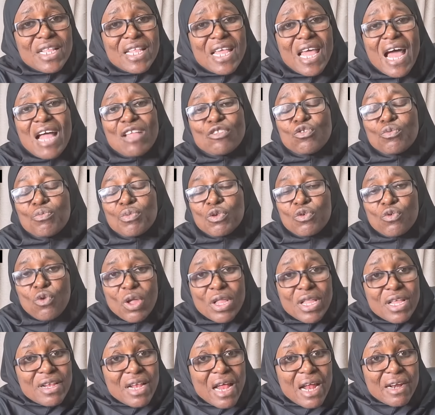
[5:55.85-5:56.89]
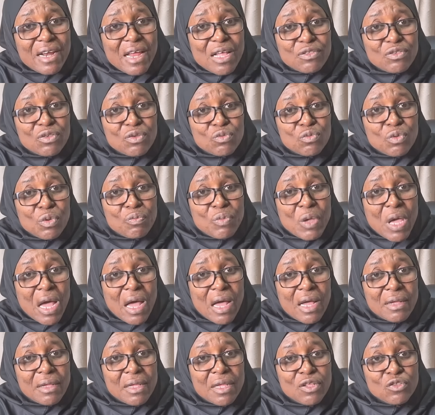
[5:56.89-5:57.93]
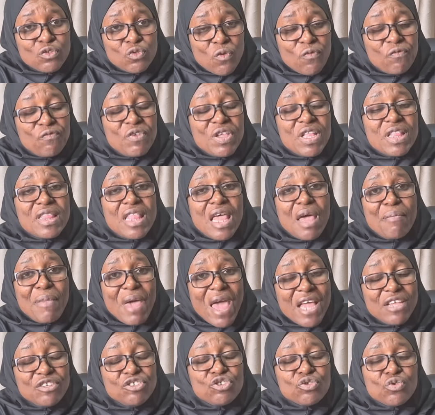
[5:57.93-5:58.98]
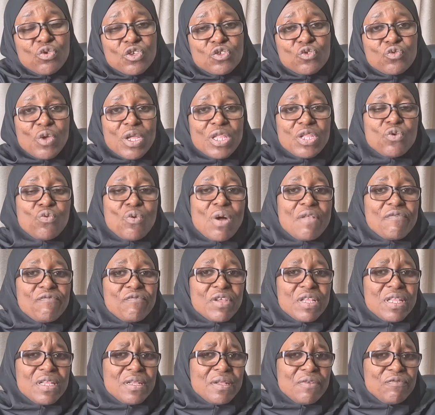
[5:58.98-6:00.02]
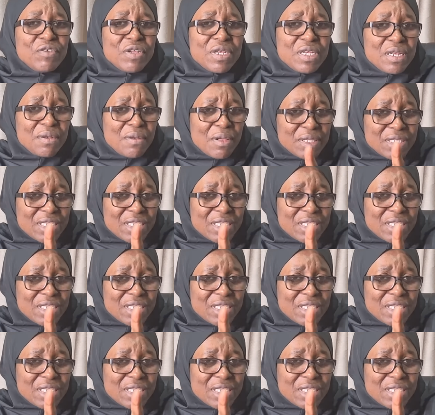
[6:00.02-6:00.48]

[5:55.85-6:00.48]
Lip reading: They had to be running around to feed them. NGOs were the one feeding them.